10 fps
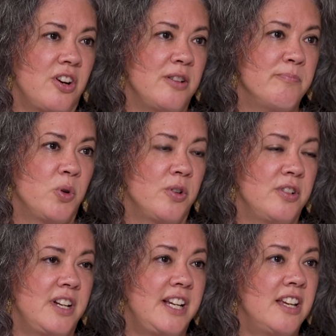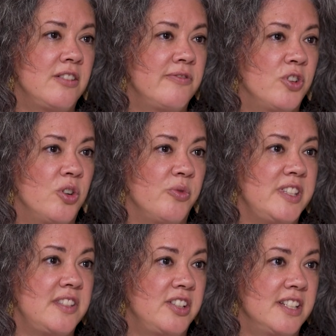are important again for a
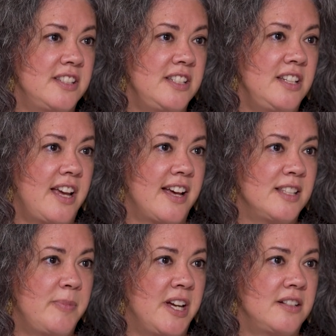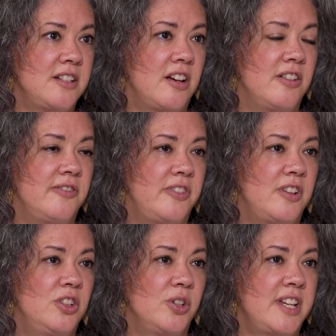resiliency aspect of
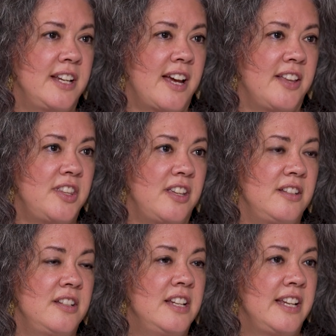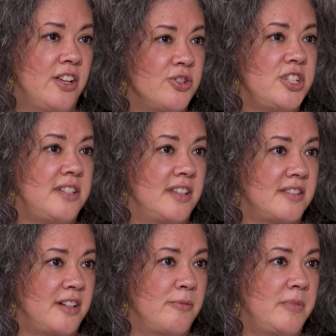looking at the energy
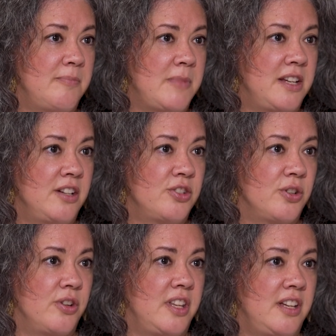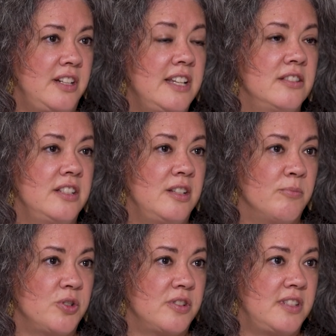system and making sure that in the
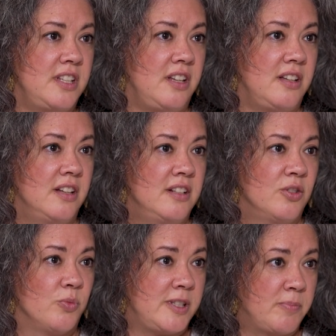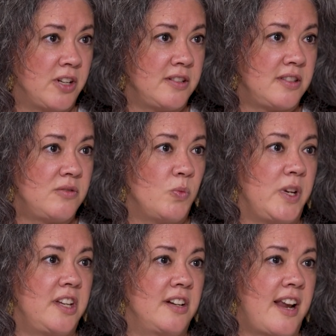emergency response,
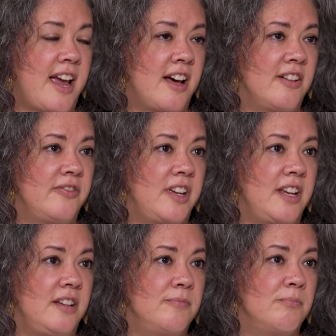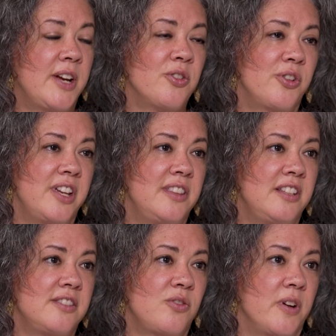we can have a microgrid
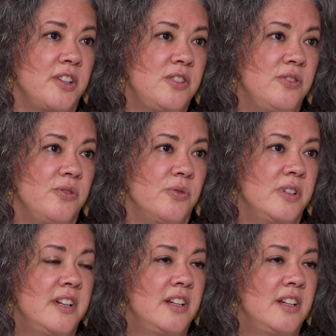that's going to